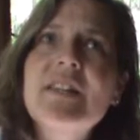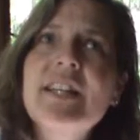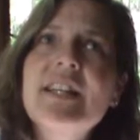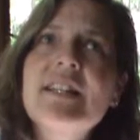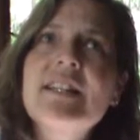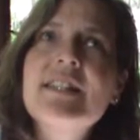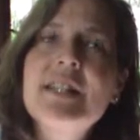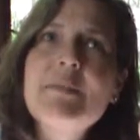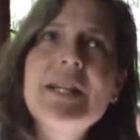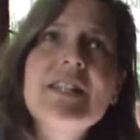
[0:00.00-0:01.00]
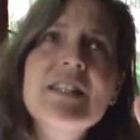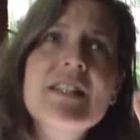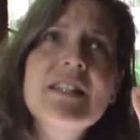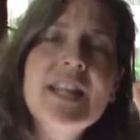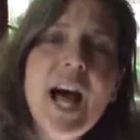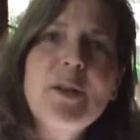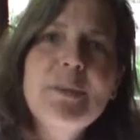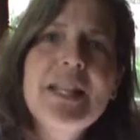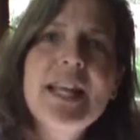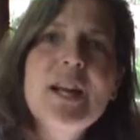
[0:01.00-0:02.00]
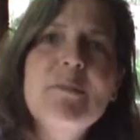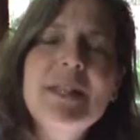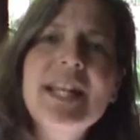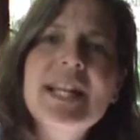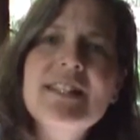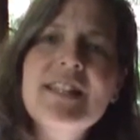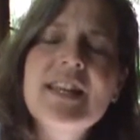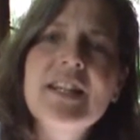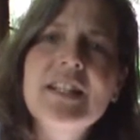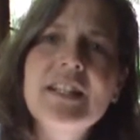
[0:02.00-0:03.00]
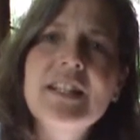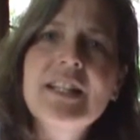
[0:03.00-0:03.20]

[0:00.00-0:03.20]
of it seeming to not be there, but then it's there.